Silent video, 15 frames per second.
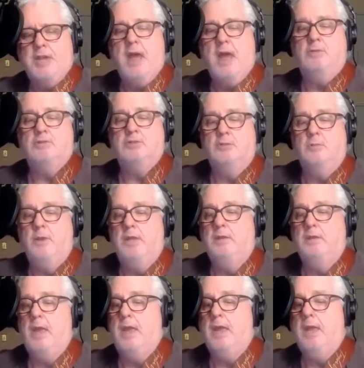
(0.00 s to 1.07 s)

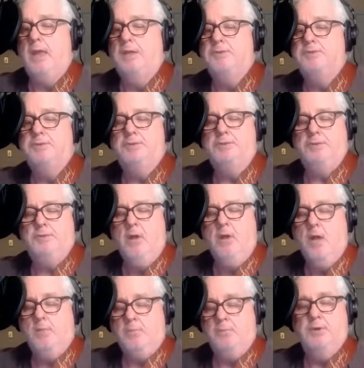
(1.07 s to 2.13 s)
Sheltering a
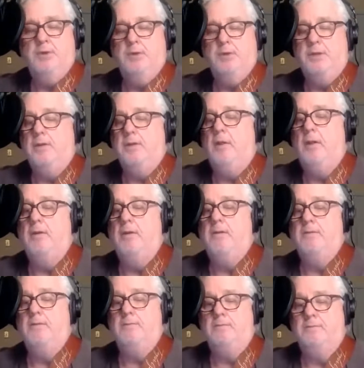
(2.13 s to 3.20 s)
true burning
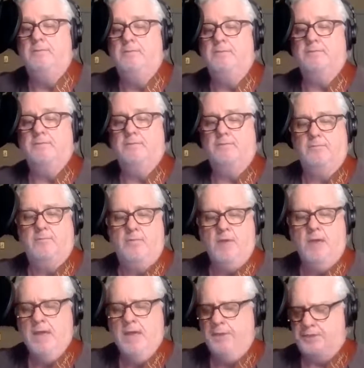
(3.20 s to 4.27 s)

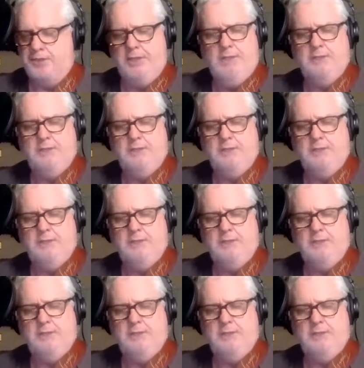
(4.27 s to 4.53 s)
love.